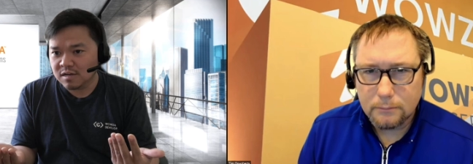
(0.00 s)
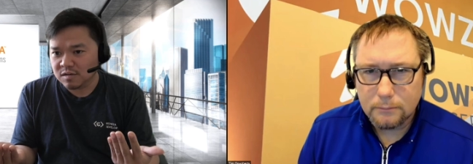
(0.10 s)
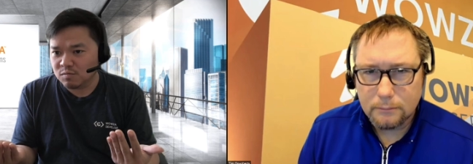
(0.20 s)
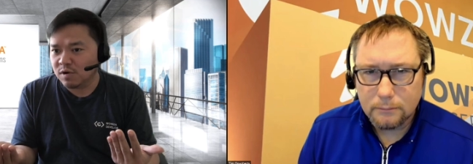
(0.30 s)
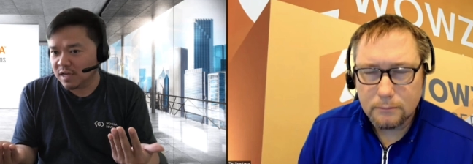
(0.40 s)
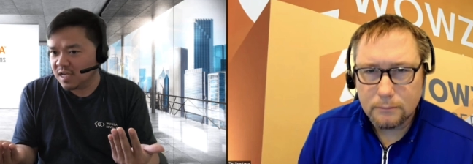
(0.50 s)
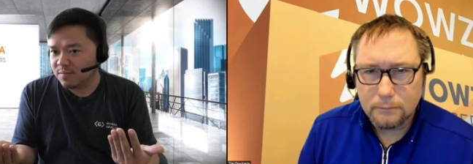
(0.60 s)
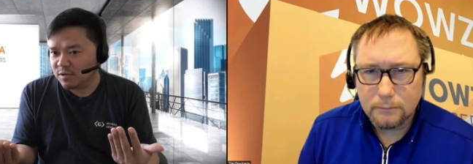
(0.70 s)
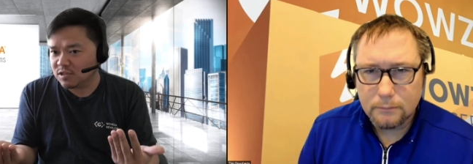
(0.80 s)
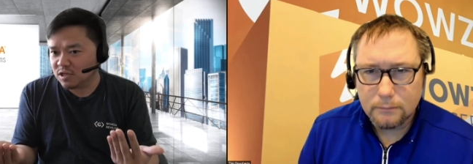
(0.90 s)
Speaker 1: You'd want to keep
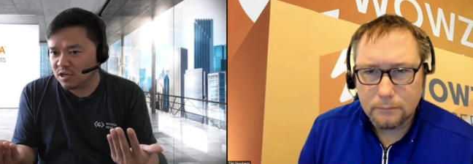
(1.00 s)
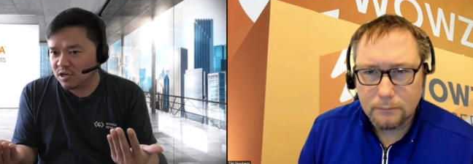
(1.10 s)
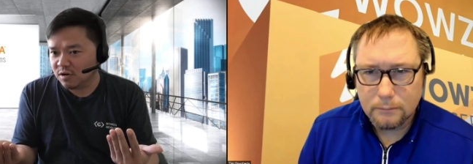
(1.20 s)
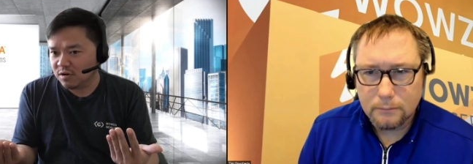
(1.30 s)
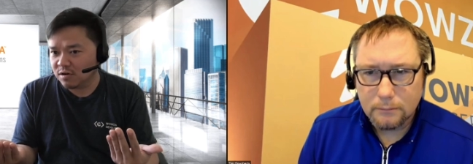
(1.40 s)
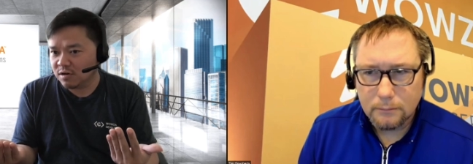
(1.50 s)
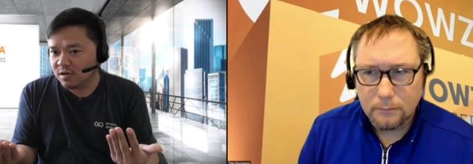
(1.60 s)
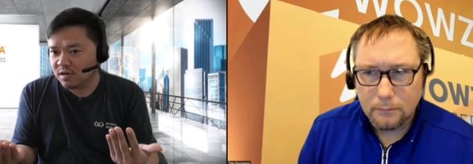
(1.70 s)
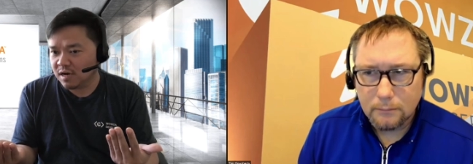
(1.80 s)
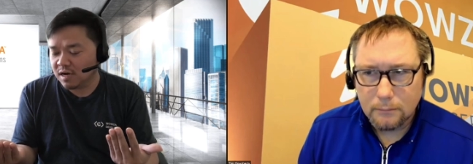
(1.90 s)
a secure,
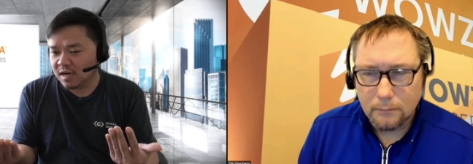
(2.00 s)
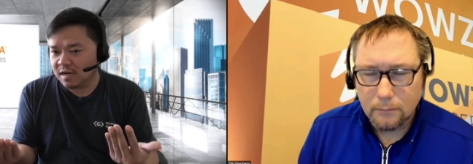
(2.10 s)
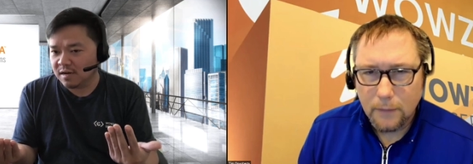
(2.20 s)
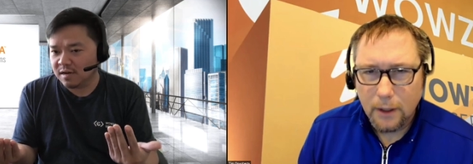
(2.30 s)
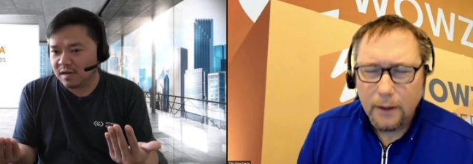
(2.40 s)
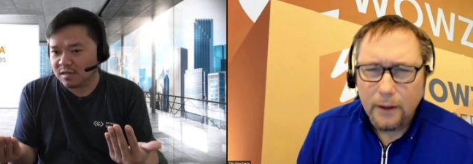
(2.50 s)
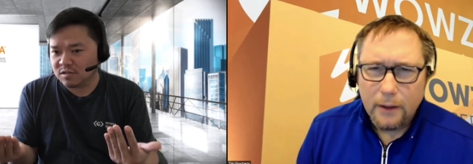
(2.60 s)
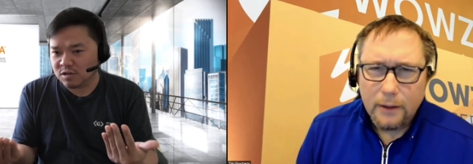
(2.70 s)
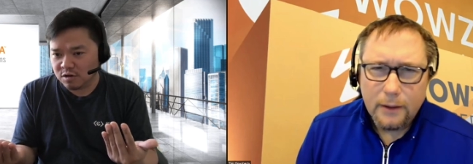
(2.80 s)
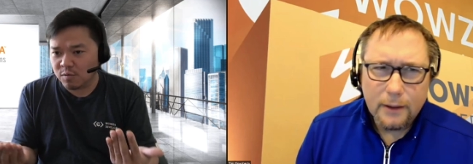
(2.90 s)
uh, a
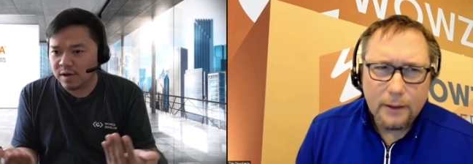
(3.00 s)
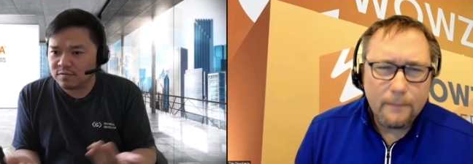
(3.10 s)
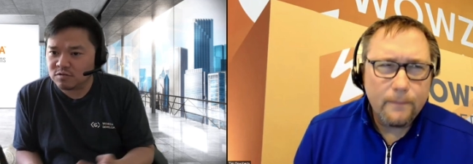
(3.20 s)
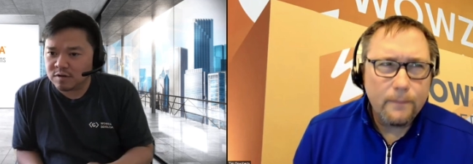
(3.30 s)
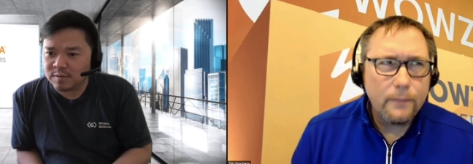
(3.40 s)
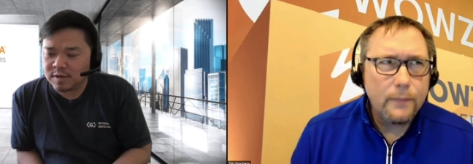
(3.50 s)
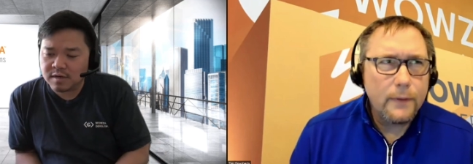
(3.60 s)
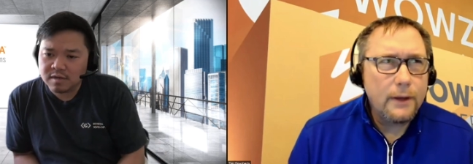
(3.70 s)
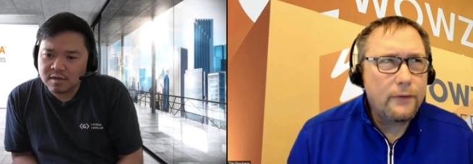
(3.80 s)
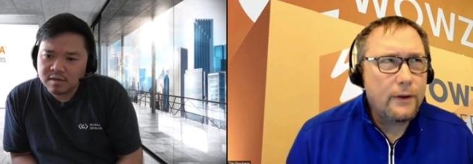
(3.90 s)
secure yeah, streaming.
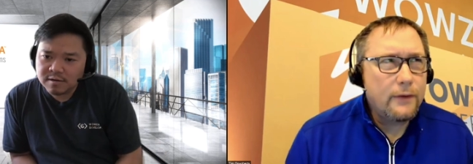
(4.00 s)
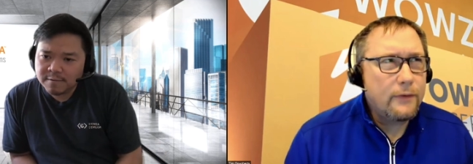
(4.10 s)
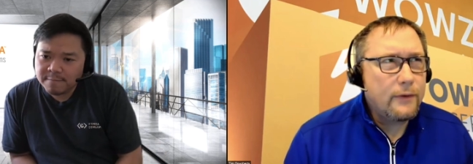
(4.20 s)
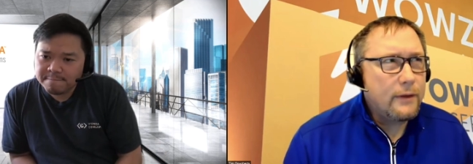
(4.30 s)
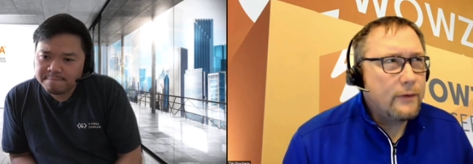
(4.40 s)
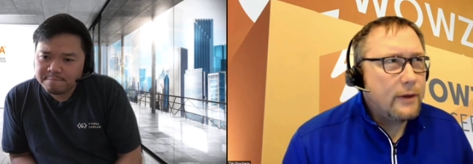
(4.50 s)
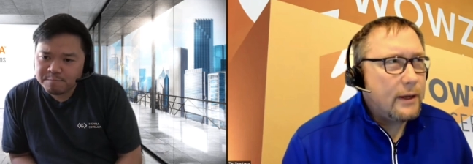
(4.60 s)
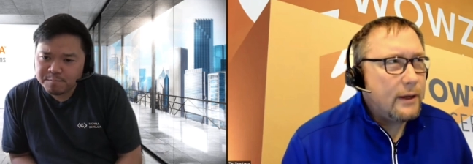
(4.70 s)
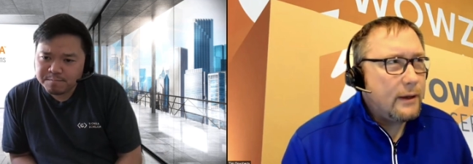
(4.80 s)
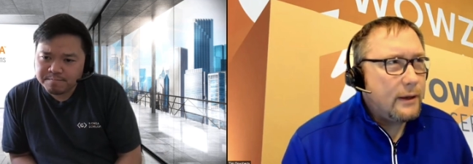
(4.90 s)
Speaker 2: It's it's it's
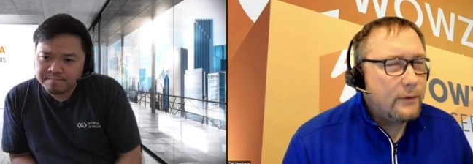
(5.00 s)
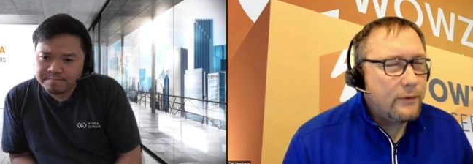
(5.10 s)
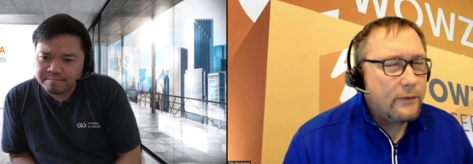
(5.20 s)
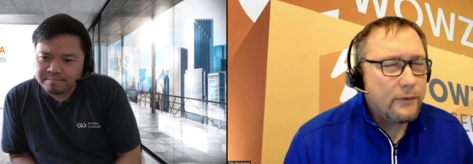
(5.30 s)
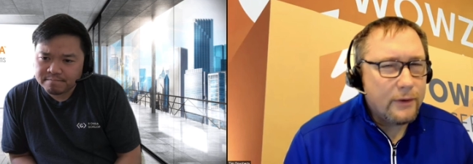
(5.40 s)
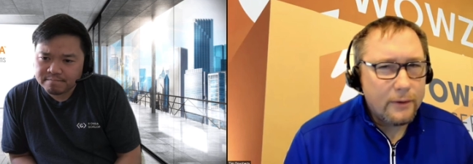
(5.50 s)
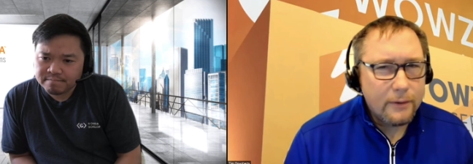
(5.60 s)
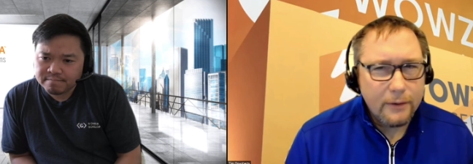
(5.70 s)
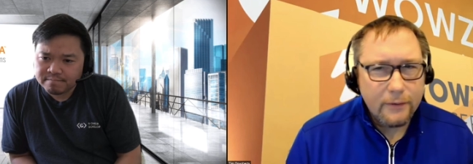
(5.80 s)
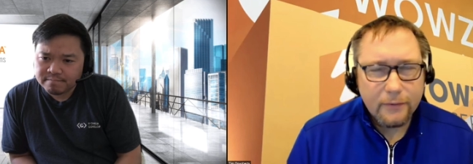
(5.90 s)
not
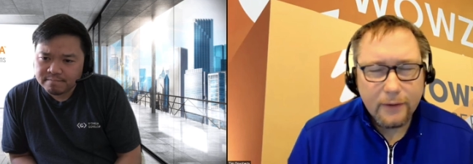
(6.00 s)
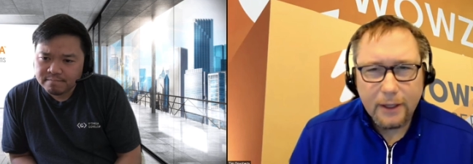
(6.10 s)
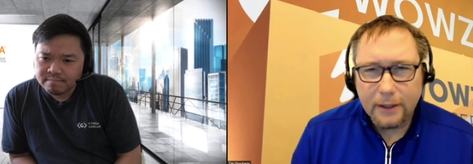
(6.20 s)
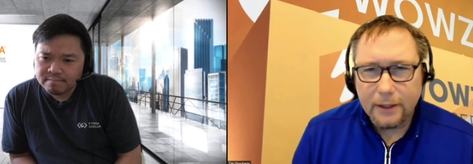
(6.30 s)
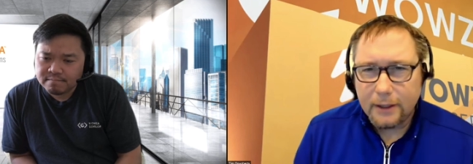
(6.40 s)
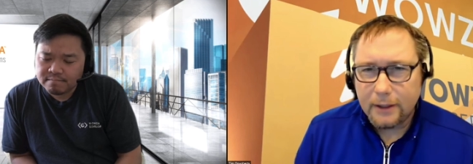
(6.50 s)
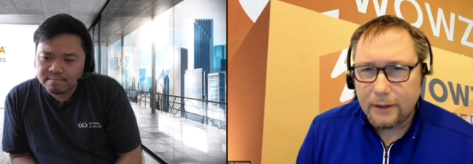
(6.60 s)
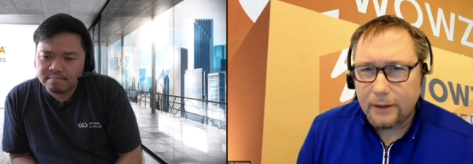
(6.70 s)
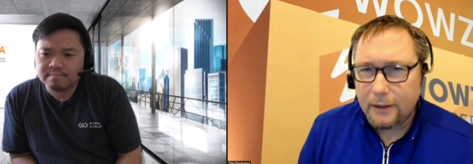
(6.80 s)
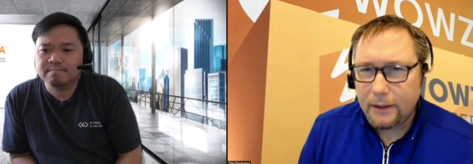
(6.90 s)
necessarily scaling
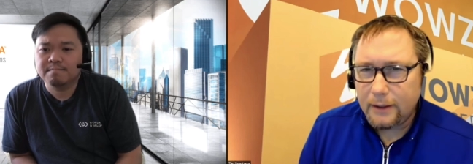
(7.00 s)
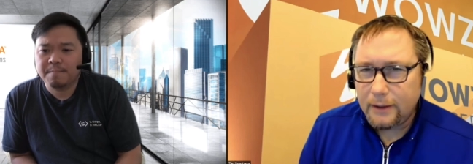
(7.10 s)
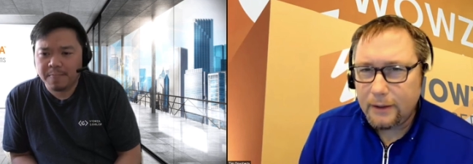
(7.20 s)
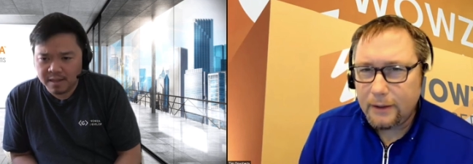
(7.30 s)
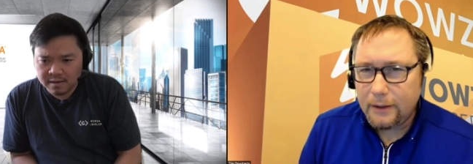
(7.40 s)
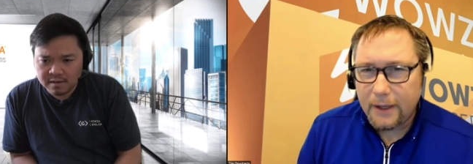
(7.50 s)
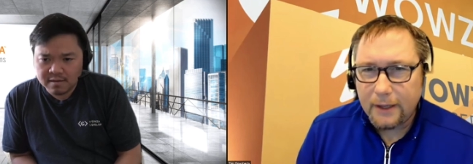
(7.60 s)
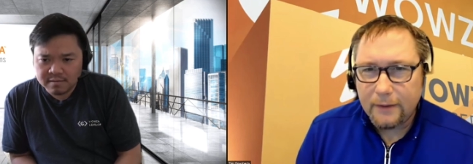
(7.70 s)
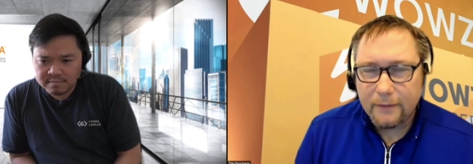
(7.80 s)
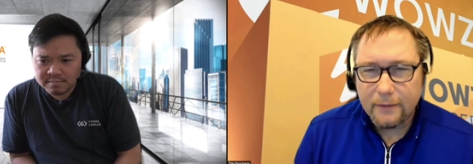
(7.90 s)
in the
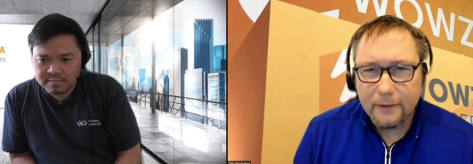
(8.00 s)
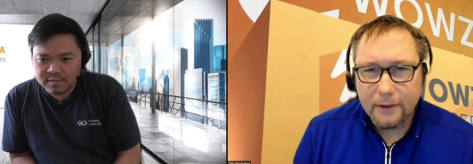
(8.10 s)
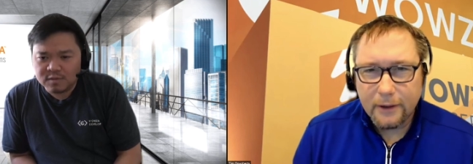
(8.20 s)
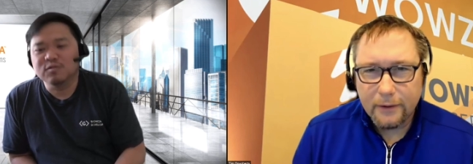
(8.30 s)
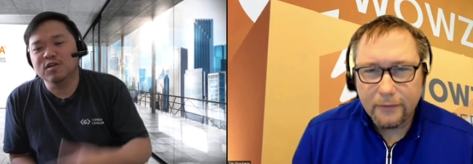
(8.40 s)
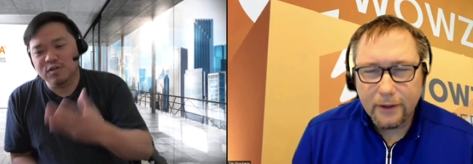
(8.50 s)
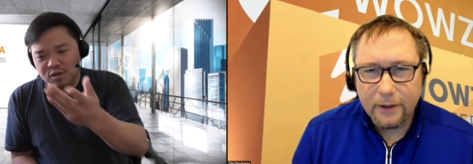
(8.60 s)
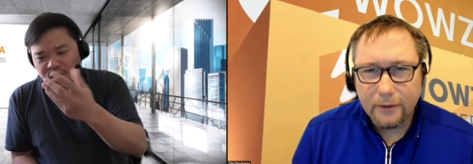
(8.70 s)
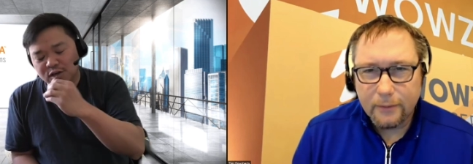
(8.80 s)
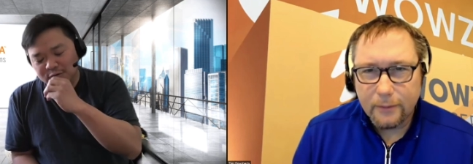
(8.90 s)
event large
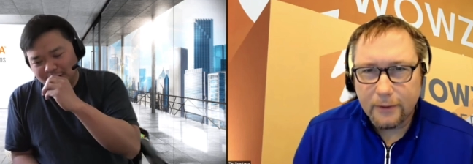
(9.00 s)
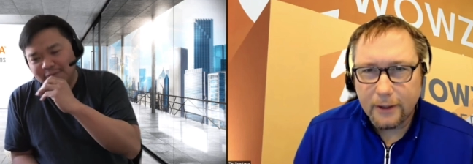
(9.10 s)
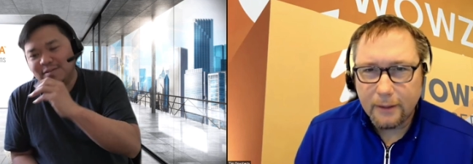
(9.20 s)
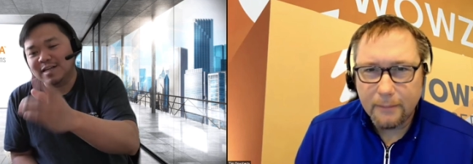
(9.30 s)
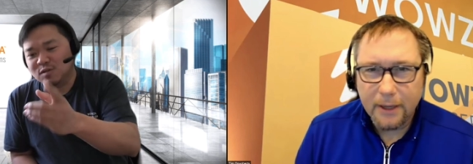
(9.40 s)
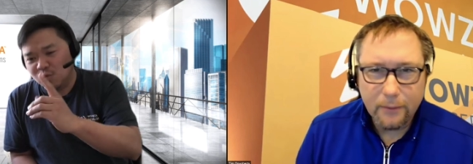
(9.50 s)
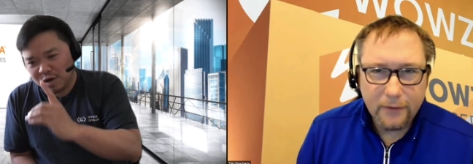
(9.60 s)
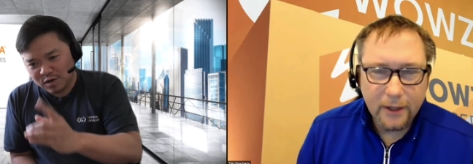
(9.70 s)
scale. You're right. That's a one